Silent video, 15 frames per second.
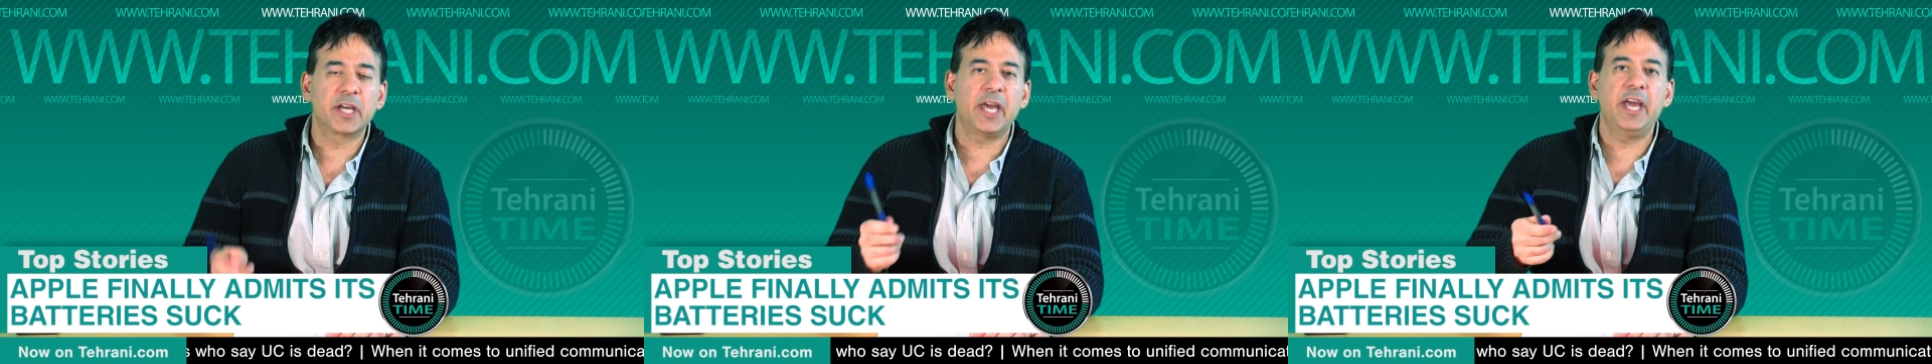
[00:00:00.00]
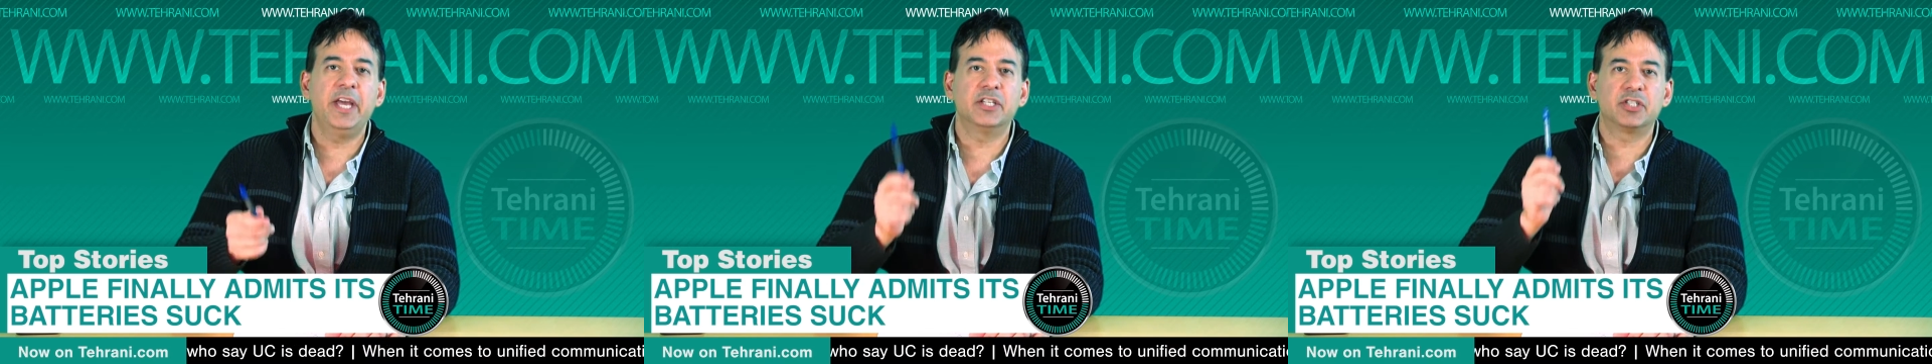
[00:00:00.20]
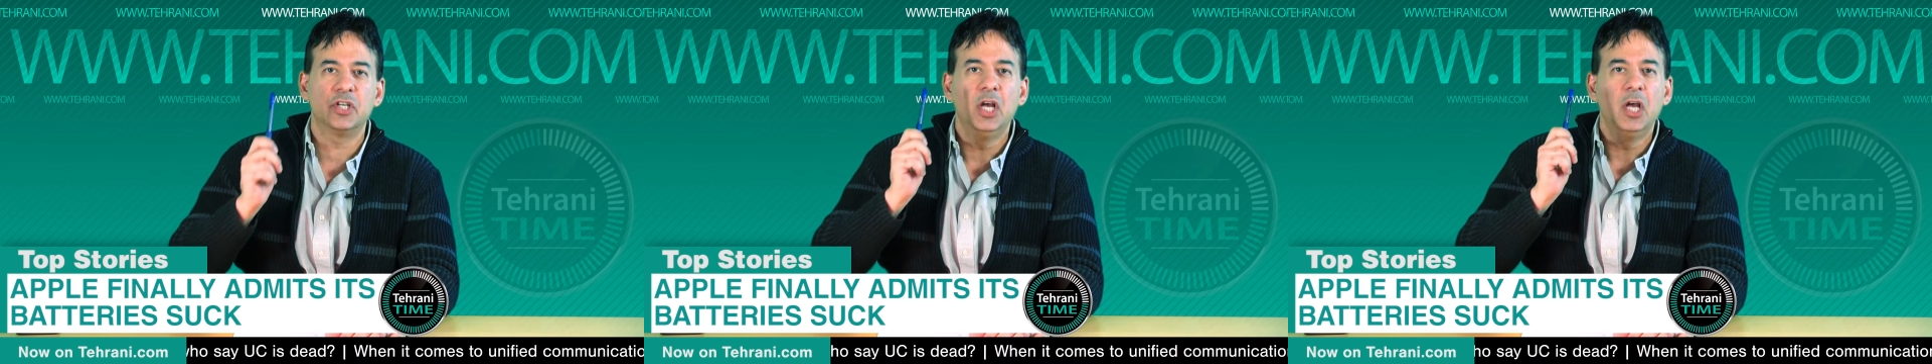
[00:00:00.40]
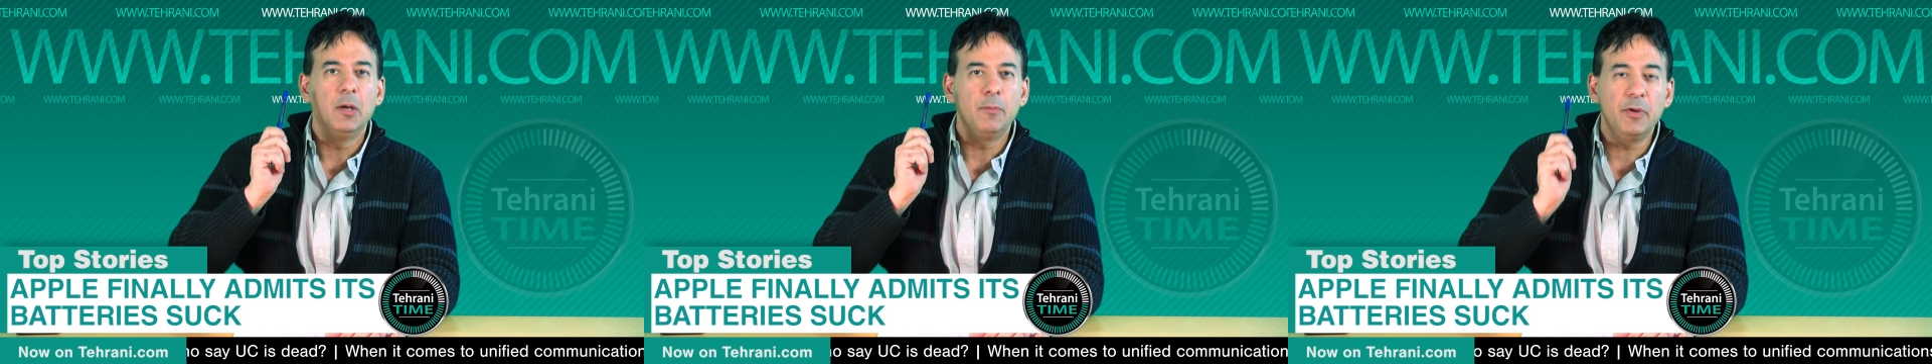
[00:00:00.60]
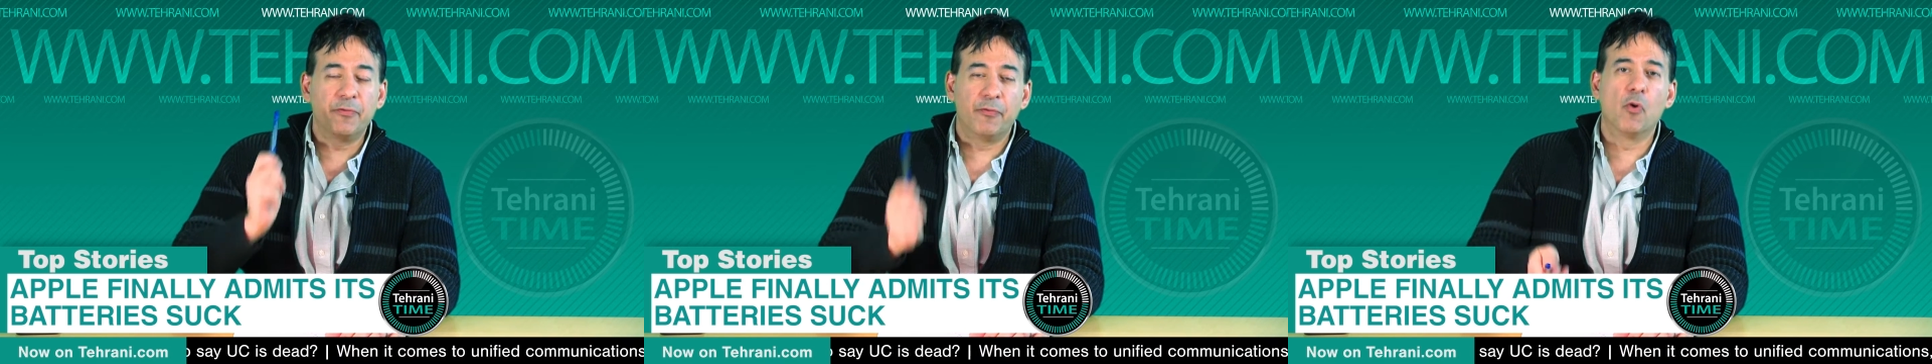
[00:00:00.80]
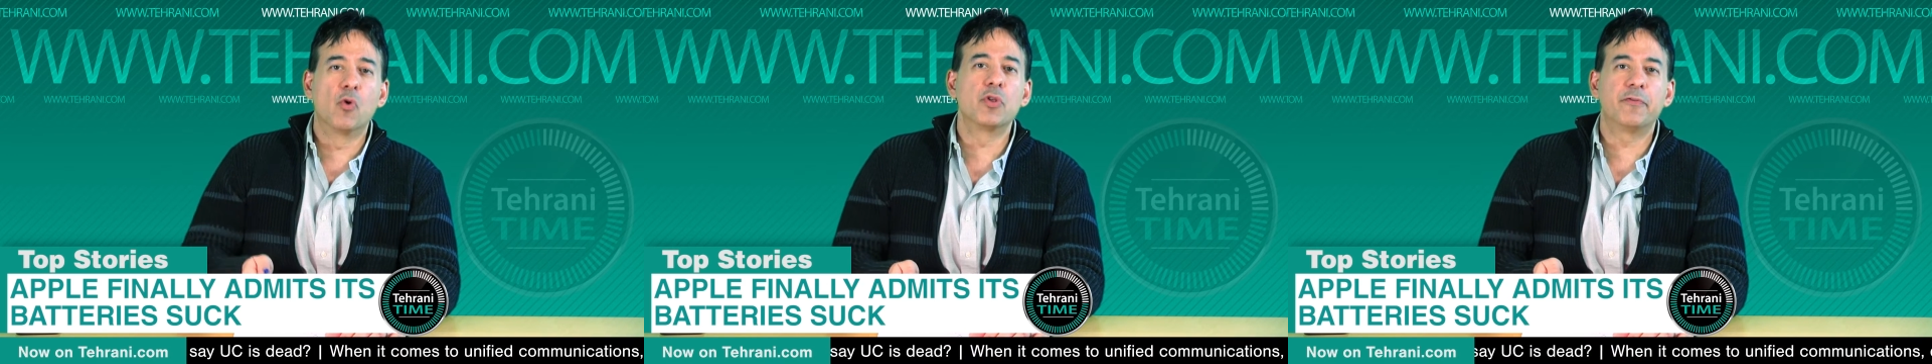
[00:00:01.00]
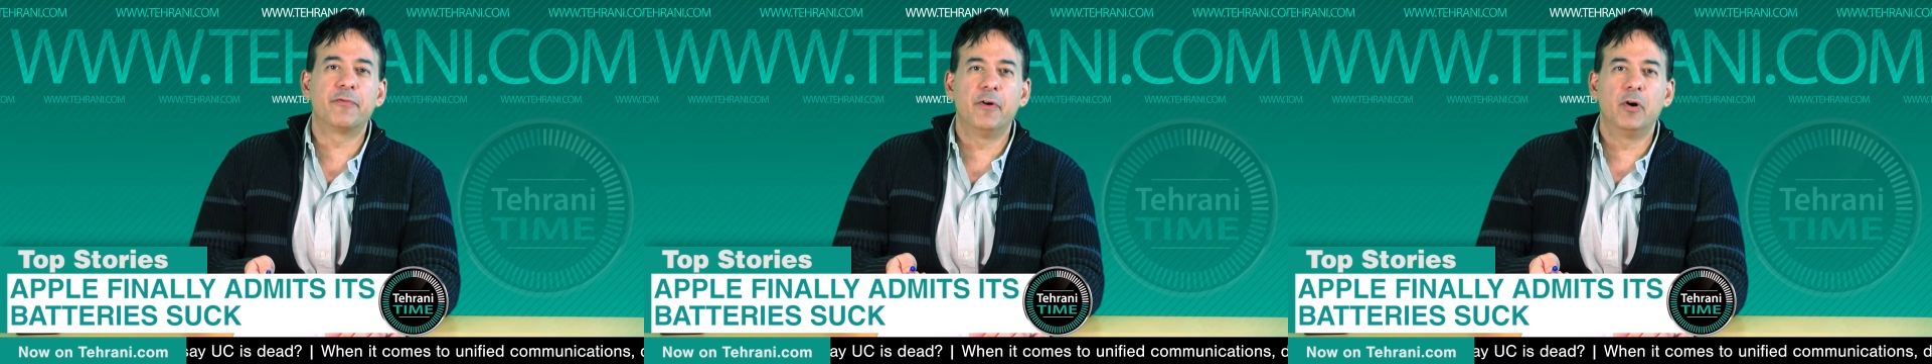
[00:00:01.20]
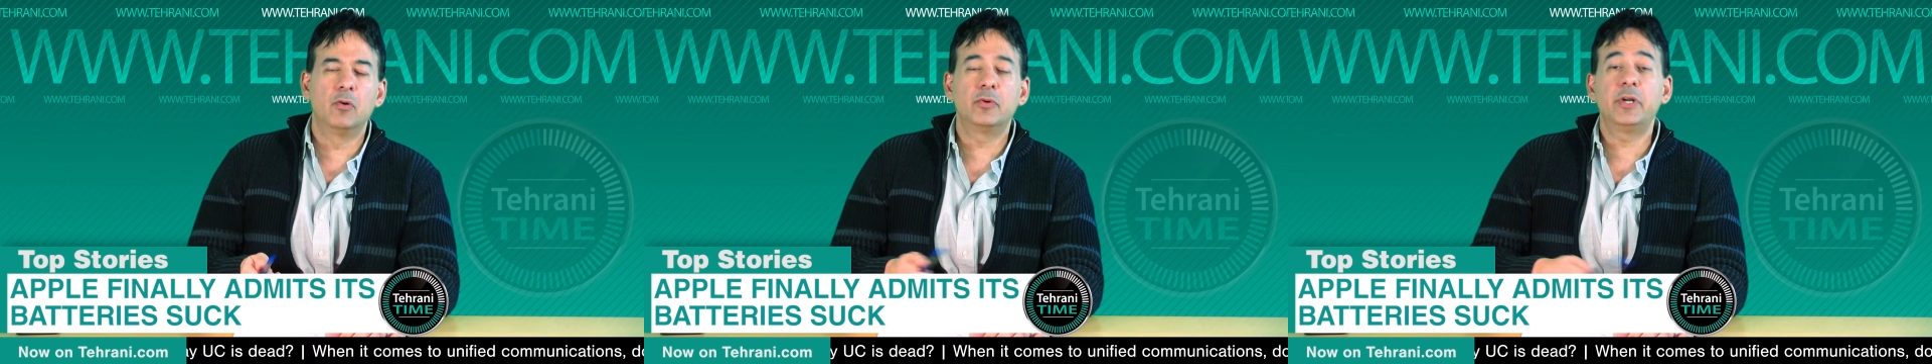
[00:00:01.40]
case before the
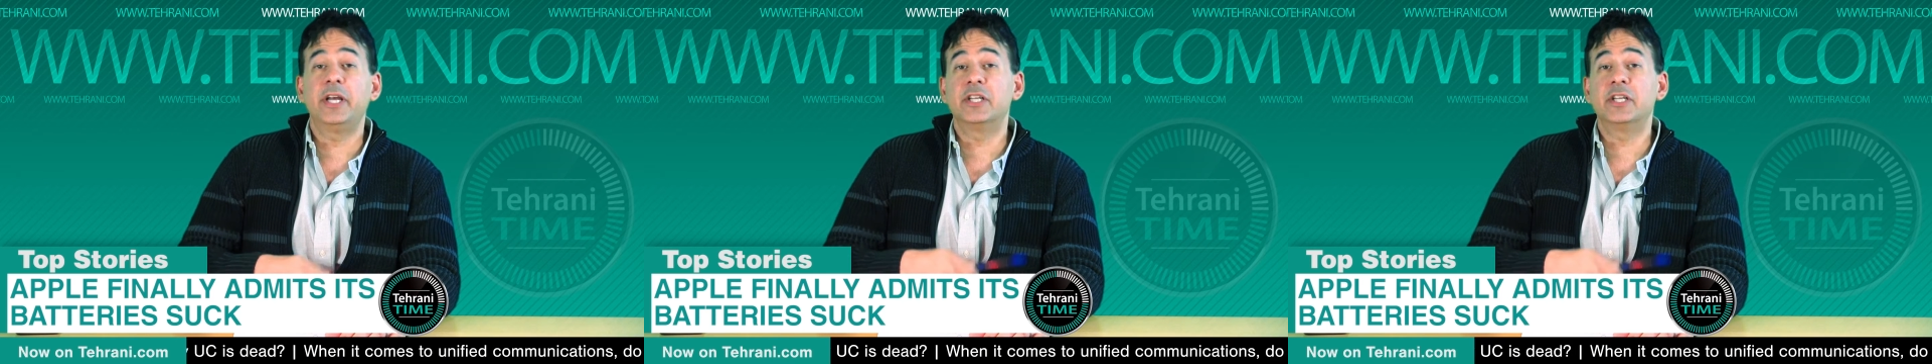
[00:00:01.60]
phone.